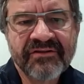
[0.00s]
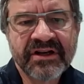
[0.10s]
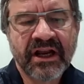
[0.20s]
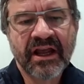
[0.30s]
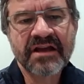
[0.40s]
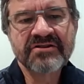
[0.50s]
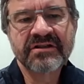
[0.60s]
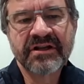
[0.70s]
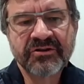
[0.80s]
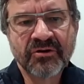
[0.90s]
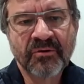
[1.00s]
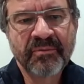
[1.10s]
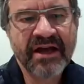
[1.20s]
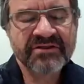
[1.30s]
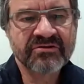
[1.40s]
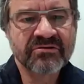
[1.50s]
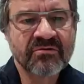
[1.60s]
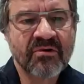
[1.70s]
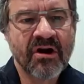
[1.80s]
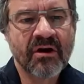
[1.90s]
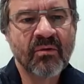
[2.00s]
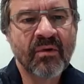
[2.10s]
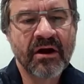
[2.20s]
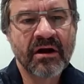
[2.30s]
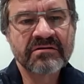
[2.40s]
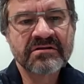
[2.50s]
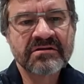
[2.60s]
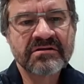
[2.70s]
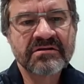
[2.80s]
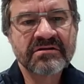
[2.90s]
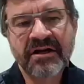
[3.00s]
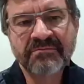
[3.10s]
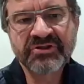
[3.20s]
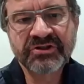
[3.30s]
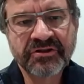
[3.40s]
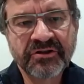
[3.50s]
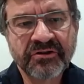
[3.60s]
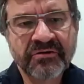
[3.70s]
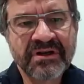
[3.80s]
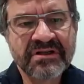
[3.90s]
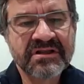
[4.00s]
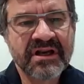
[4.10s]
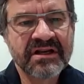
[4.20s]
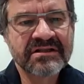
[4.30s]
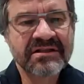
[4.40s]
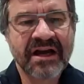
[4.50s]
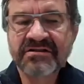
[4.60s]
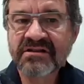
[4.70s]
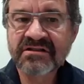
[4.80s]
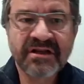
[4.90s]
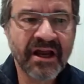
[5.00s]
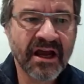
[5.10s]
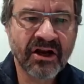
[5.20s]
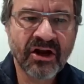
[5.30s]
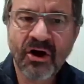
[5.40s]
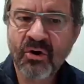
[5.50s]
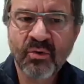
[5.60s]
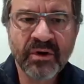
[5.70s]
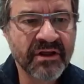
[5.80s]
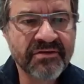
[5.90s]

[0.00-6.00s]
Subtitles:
occasion in your pastoral work where somebody comes to you and says, I just can't go with